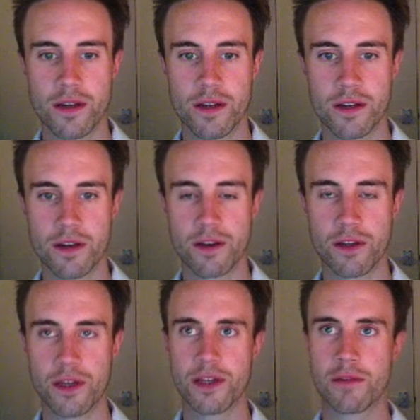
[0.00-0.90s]
you know you
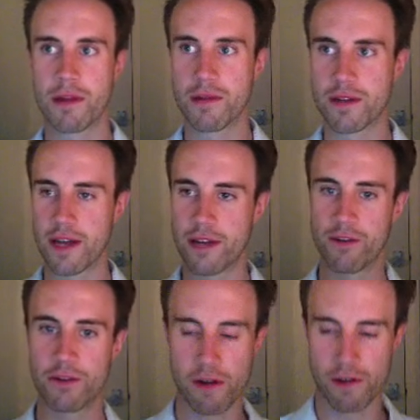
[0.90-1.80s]
see sometimes nice
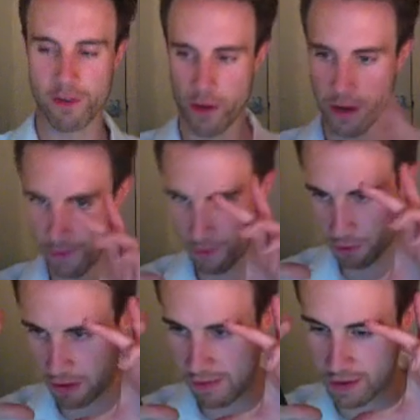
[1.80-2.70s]
photographs where you're
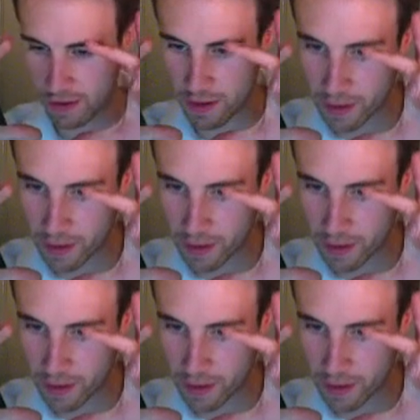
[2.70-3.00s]
photographing